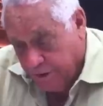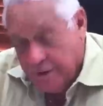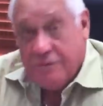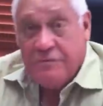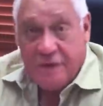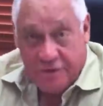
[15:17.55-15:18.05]
for
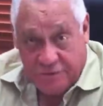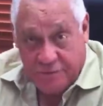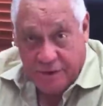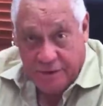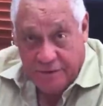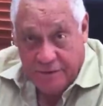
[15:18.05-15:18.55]

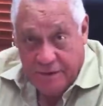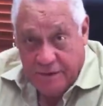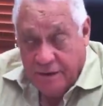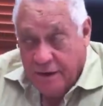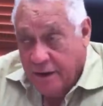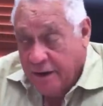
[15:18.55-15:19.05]
investment.
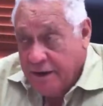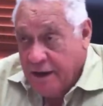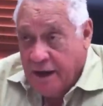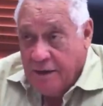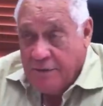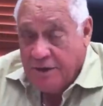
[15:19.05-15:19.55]
And
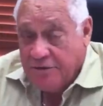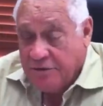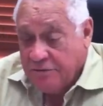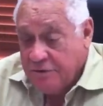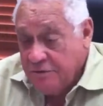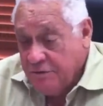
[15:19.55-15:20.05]
the elements
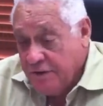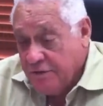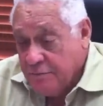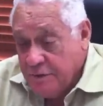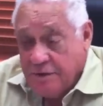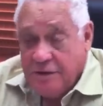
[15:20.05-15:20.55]
of
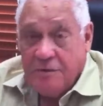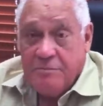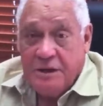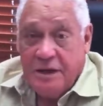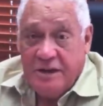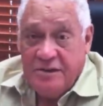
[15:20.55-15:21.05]
investment can
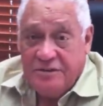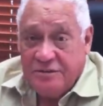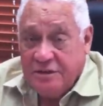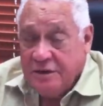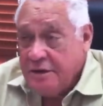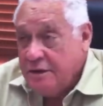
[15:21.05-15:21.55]
be
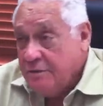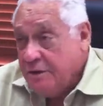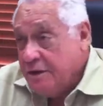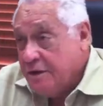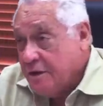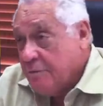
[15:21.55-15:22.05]
leased in any
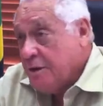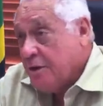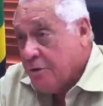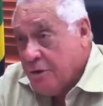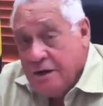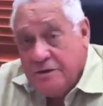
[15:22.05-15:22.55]
way, can be
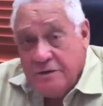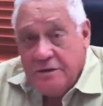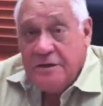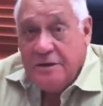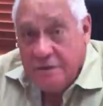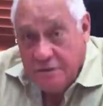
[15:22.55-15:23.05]
created
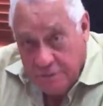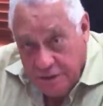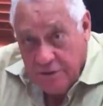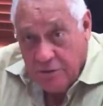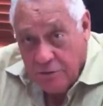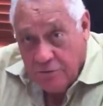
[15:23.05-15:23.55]
in any
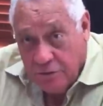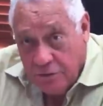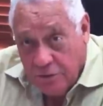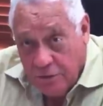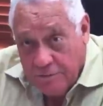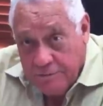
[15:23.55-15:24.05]
way
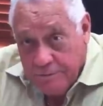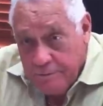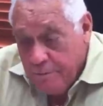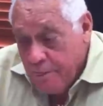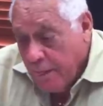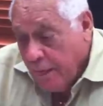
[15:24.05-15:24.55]
overall.
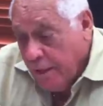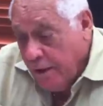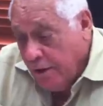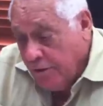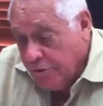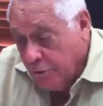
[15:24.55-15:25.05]

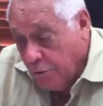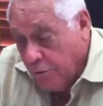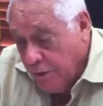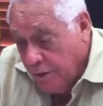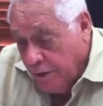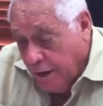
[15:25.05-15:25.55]
So,
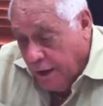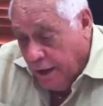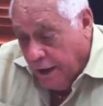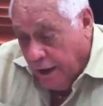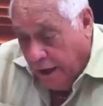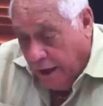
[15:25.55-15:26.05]

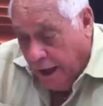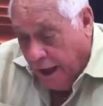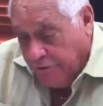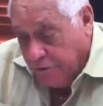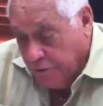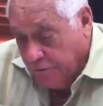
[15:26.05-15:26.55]

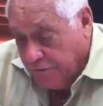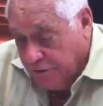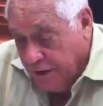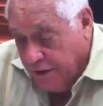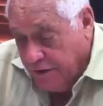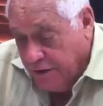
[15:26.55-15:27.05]
as you have
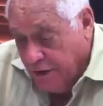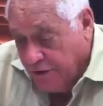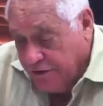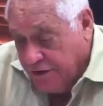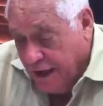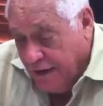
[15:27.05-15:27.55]
said, the
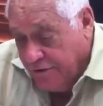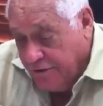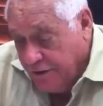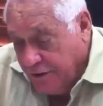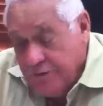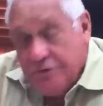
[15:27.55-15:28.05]

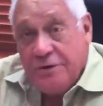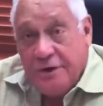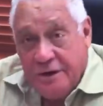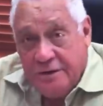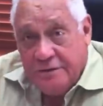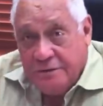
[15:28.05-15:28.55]
nostalgia is
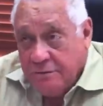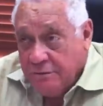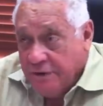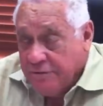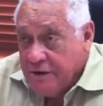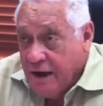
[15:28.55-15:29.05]
great.
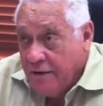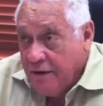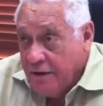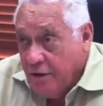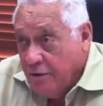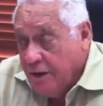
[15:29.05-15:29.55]
We have
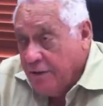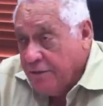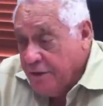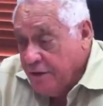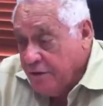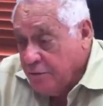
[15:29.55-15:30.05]
carried now, I
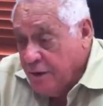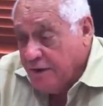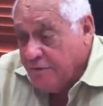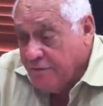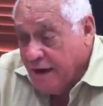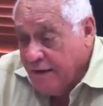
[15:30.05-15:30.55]
think,
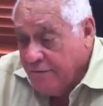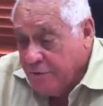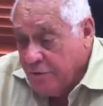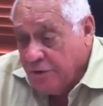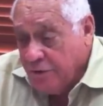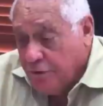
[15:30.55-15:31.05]
25
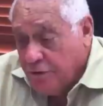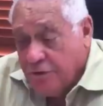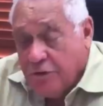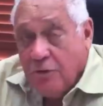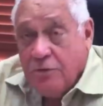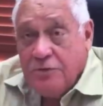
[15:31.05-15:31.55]
to
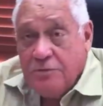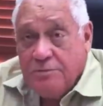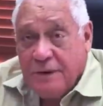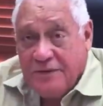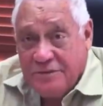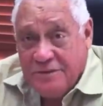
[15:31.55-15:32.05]
30,000
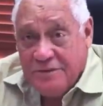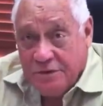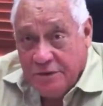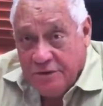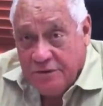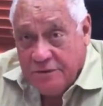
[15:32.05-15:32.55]

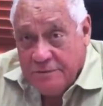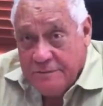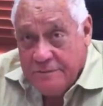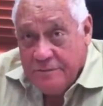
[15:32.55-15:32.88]
passengers